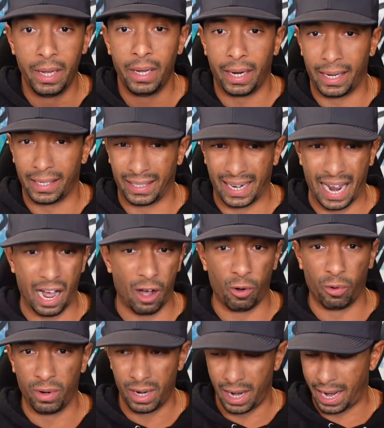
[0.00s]
is now
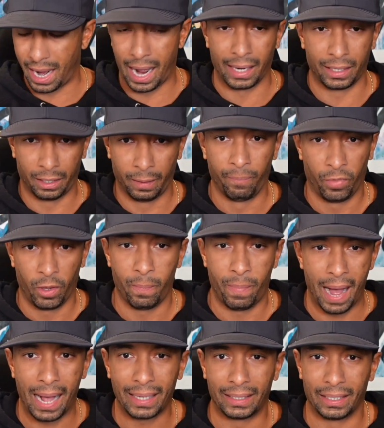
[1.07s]
not
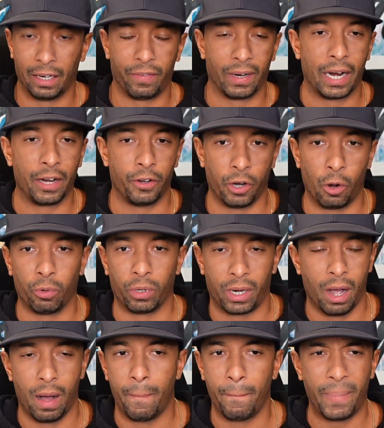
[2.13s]
positive and I don't
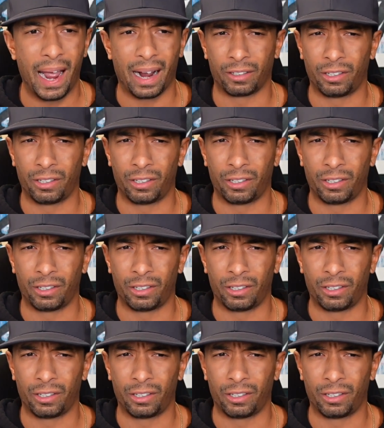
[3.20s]
come back.